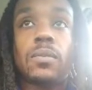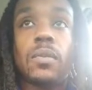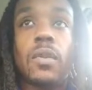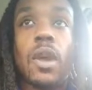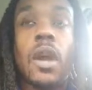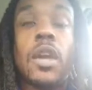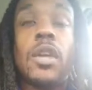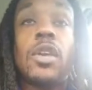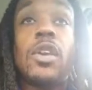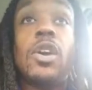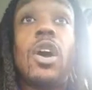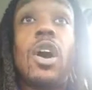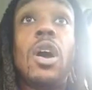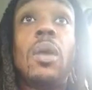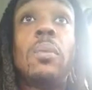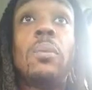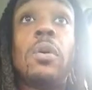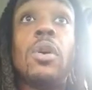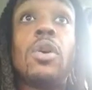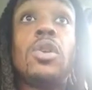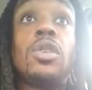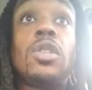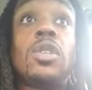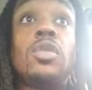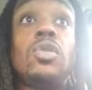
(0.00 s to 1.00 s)
A young
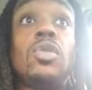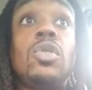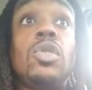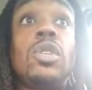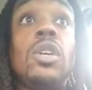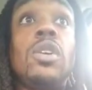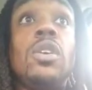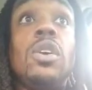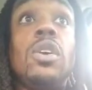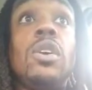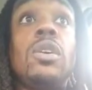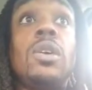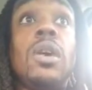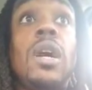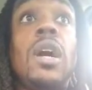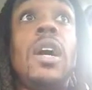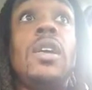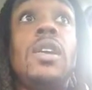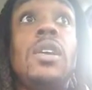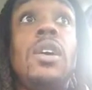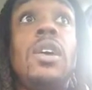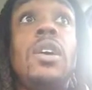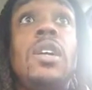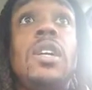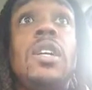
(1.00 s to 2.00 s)
person, this was a
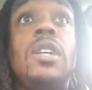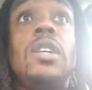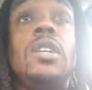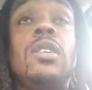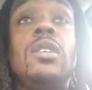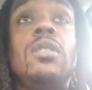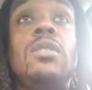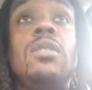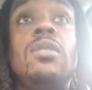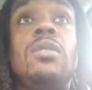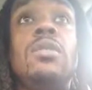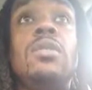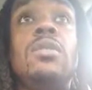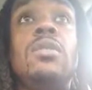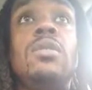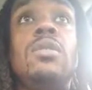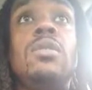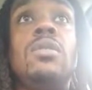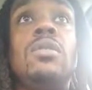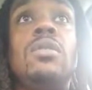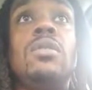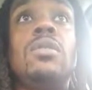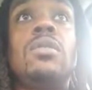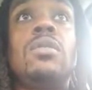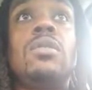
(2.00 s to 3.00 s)
young kid.
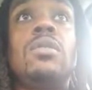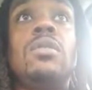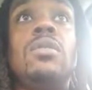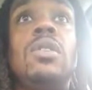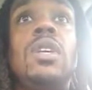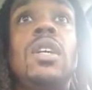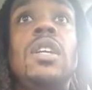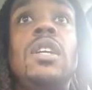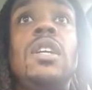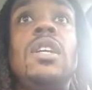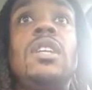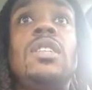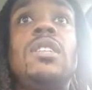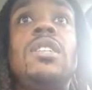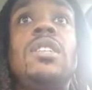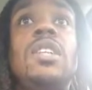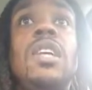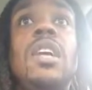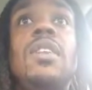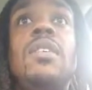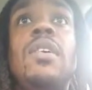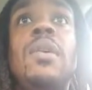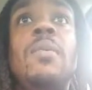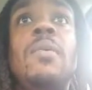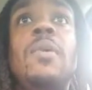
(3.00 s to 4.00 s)
He does this.
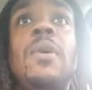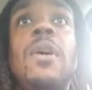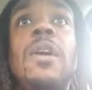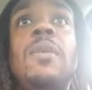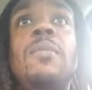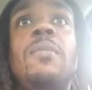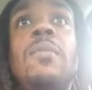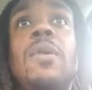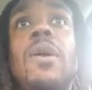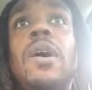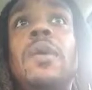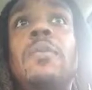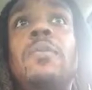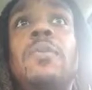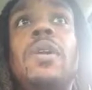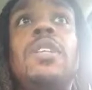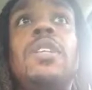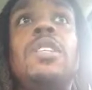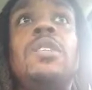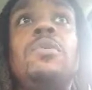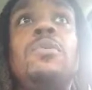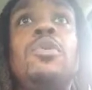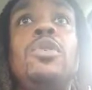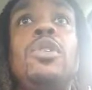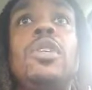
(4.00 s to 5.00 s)
He probably
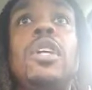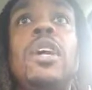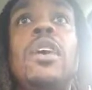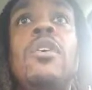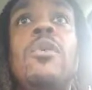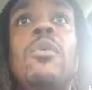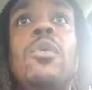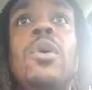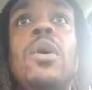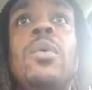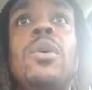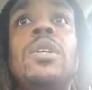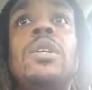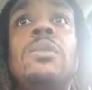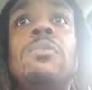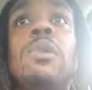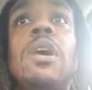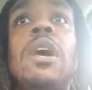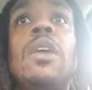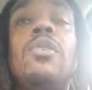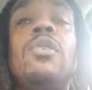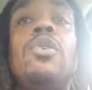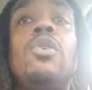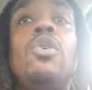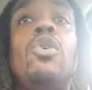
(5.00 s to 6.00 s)
plays his music everywhere. Wasn't
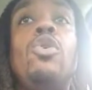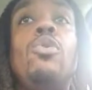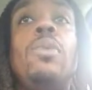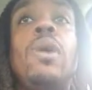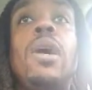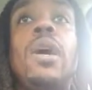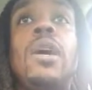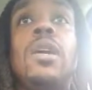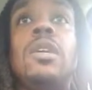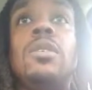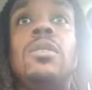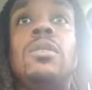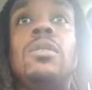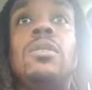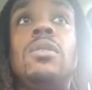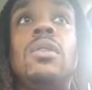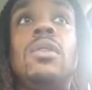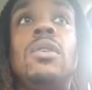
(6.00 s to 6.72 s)
bothering nobody.